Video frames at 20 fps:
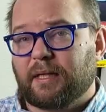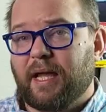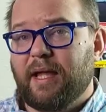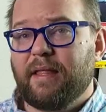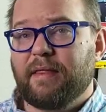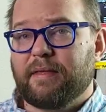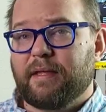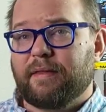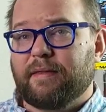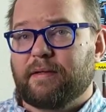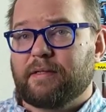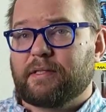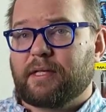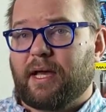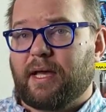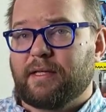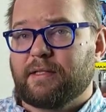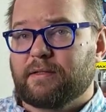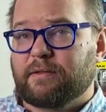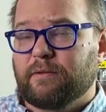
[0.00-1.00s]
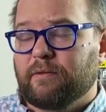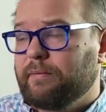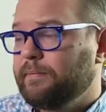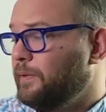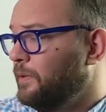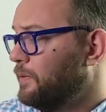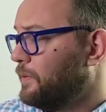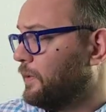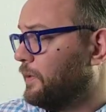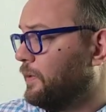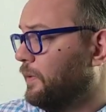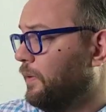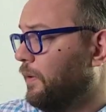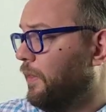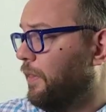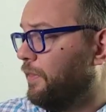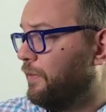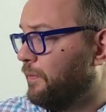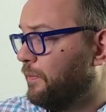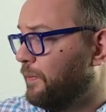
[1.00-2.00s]
And then there's High School
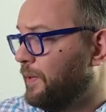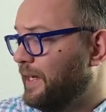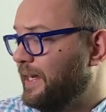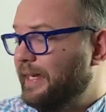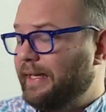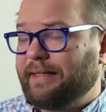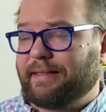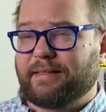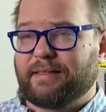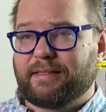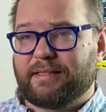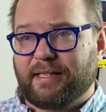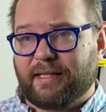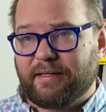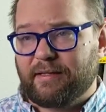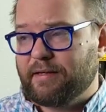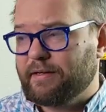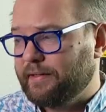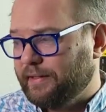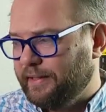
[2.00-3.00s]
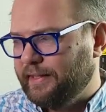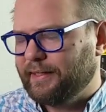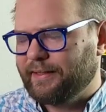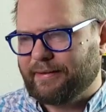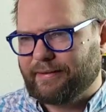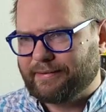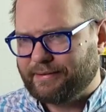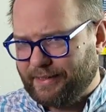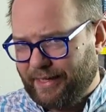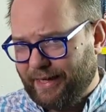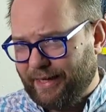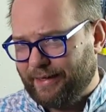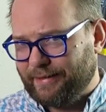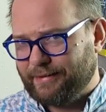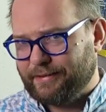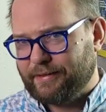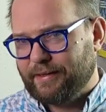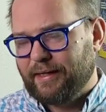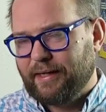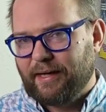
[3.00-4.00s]
Musical 3 Senior Year
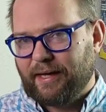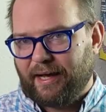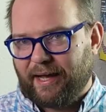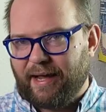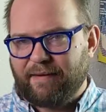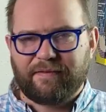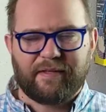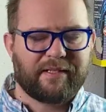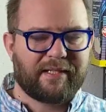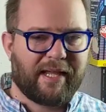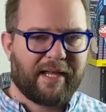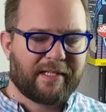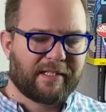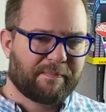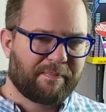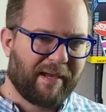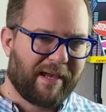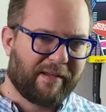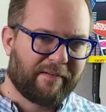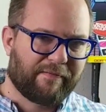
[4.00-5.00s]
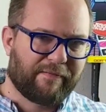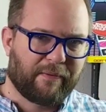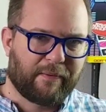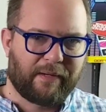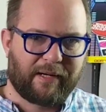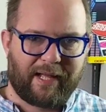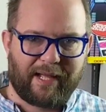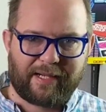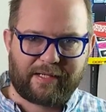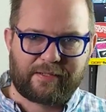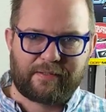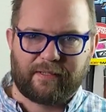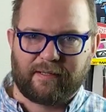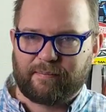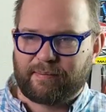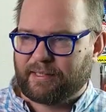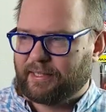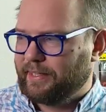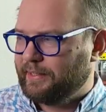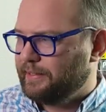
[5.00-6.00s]
Dance. I have the dance pad for it actually,
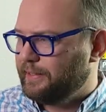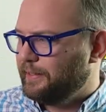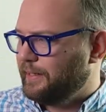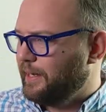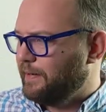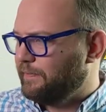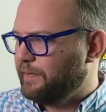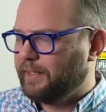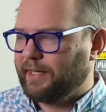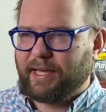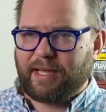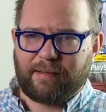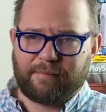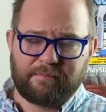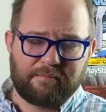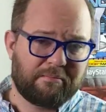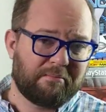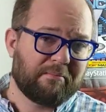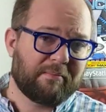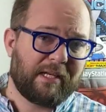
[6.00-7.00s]
but I didn't have the game.